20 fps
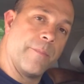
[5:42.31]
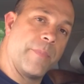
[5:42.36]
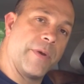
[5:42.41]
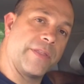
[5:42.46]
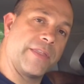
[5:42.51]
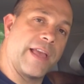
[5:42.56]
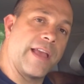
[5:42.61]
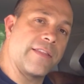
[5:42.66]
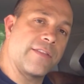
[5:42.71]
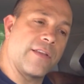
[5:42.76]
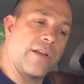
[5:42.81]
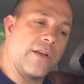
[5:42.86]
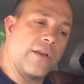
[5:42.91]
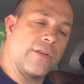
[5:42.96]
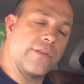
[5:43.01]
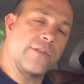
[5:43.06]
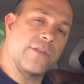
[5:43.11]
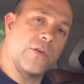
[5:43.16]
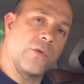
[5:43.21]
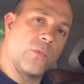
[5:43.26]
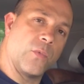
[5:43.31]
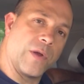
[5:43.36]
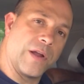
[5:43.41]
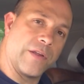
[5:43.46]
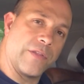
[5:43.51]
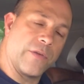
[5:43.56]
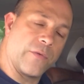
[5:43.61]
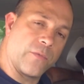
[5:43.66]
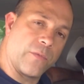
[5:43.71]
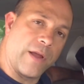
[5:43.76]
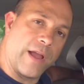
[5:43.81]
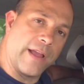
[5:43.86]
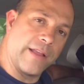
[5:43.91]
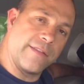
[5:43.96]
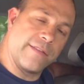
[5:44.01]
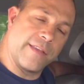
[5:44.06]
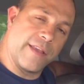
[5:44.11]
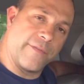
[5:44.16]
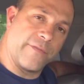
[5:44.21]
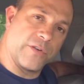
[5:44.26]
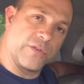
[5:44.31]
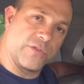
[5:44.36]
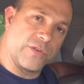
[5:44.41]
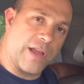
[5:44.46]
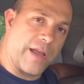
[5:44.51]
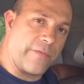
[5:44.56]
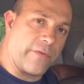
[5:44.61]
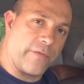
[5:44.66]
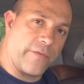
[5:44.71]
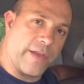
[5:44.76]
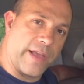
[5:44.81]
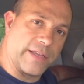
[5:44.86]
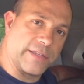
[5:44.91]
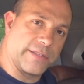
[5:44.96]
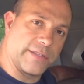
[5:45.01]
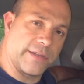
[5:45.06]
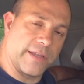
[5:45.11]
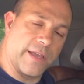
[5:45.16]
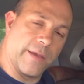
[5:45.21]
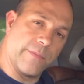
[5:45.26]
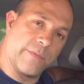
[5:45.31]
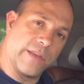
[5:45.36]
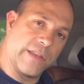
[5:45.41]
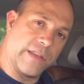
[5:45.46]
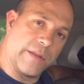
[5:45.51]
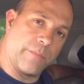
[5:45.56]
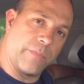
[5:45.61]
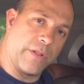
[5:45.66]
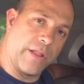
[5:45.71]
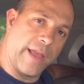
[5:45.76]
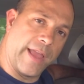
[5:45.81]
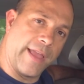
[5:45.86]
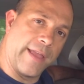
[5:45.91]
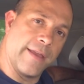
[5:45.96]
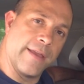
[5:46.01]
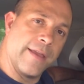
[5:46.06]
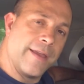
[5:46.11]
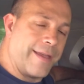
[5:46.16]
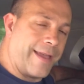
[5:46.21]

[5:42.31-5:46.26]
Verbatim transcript: but that's also where the RideSafer Travel Vest comes into play